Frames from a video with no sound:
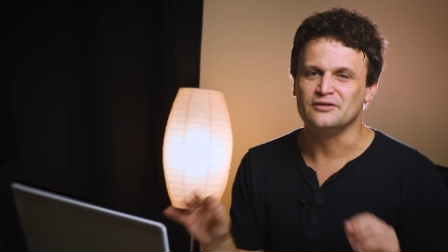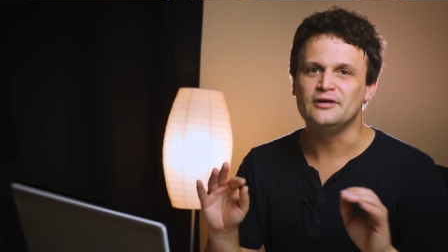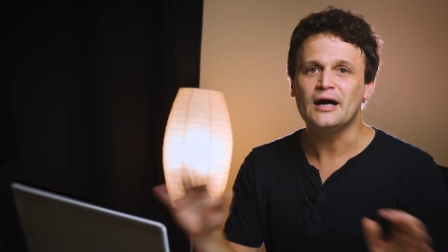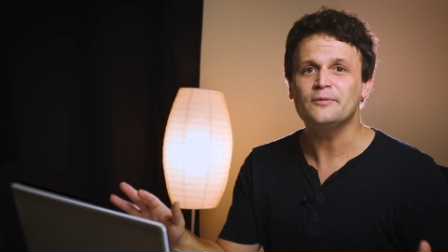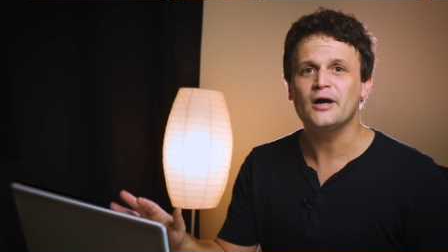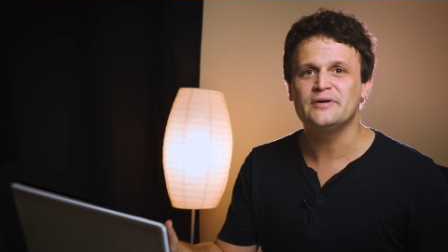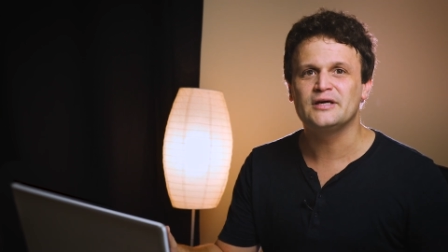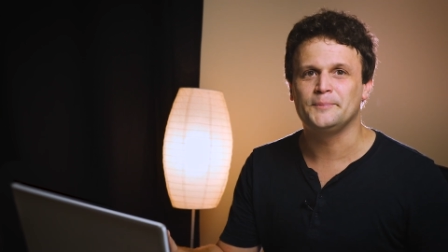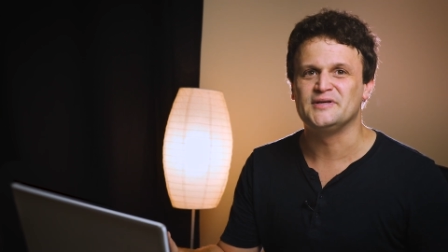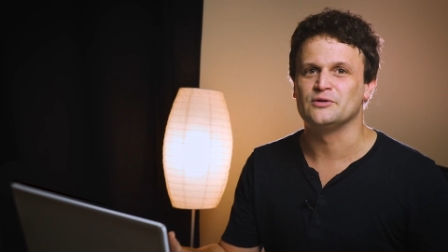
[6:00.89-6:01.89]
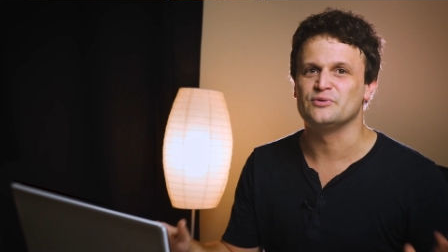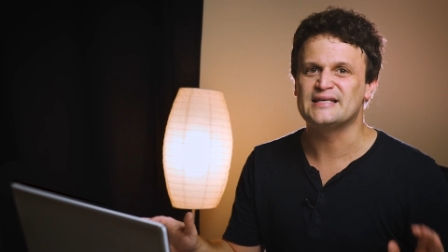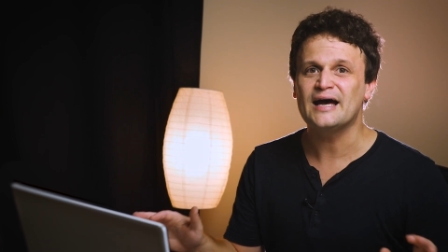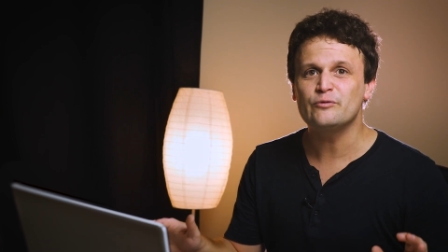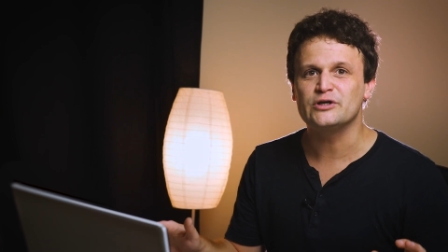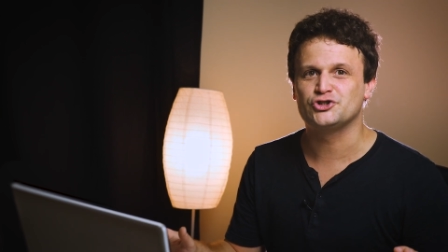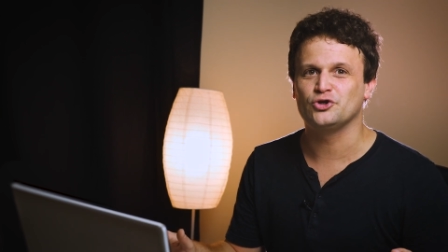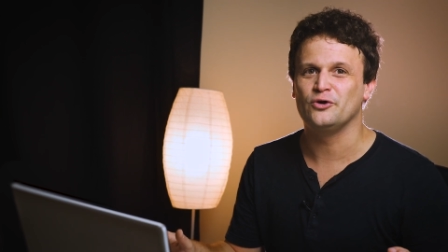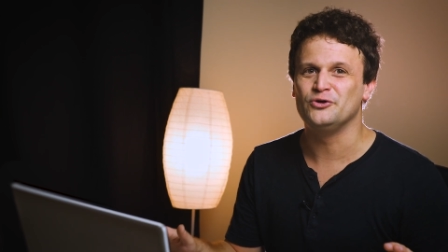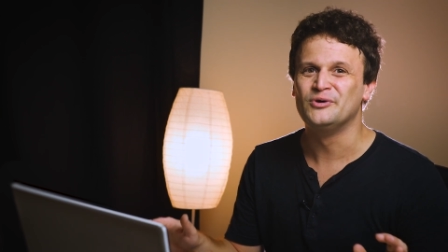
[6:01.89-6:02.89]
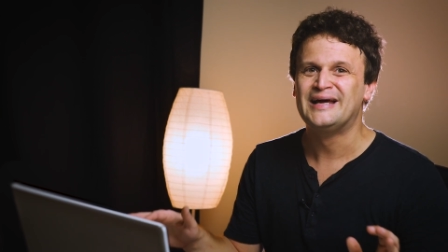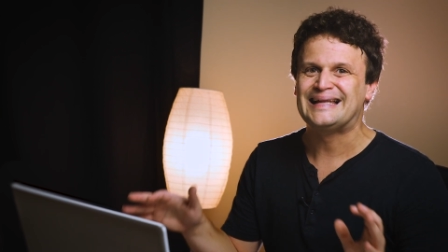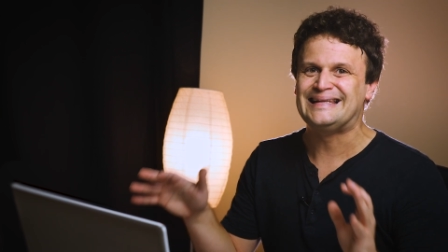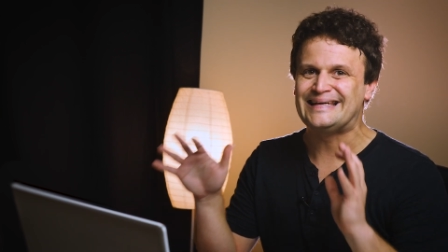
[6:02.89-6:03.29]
In the upcoming episodes I will show you the